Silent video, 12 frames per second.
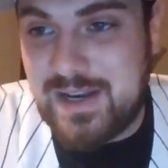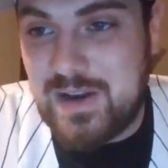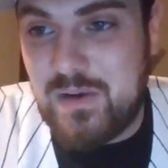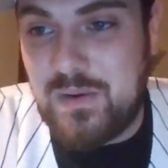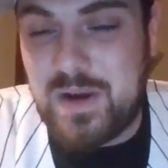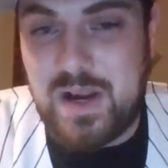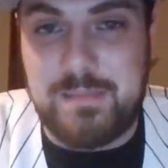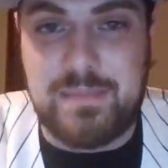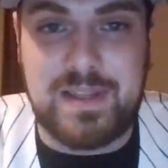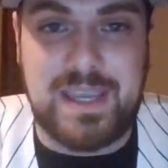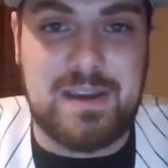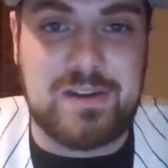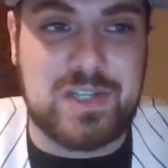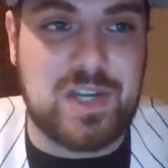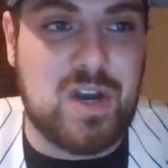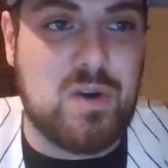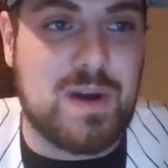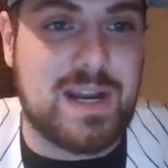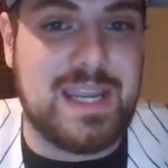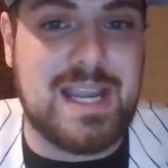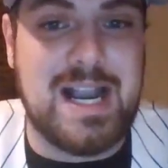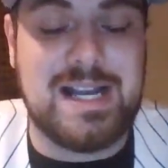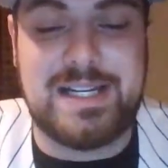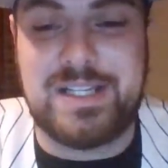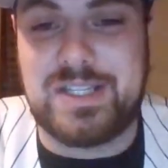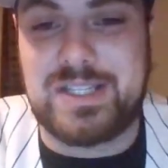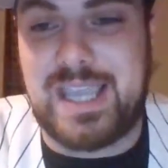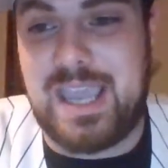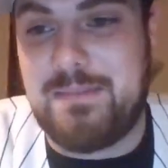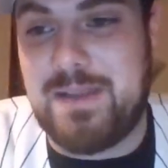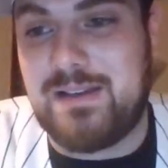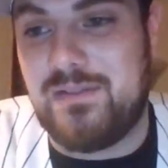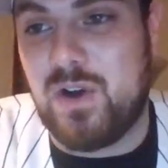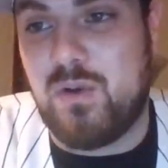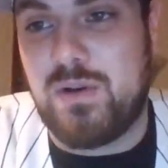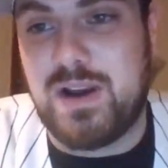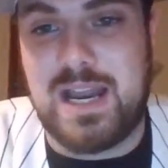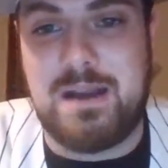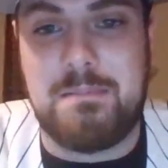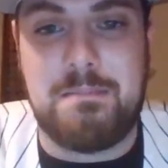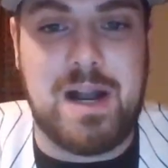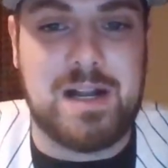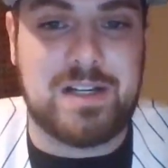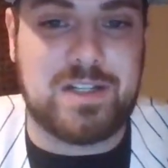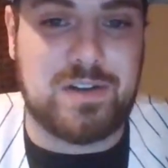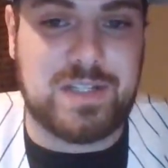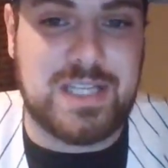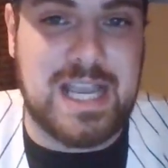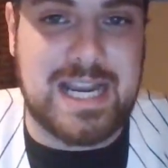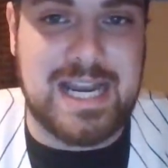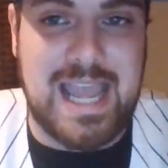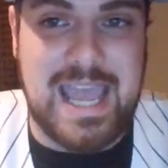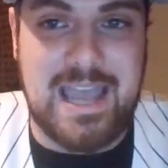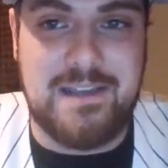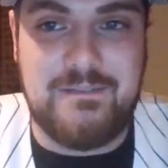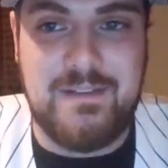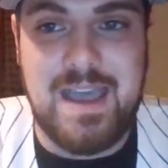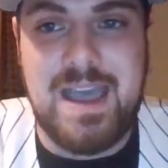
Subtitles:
a couple of years ago where he kind of just came out of nowhere and had a monster second half.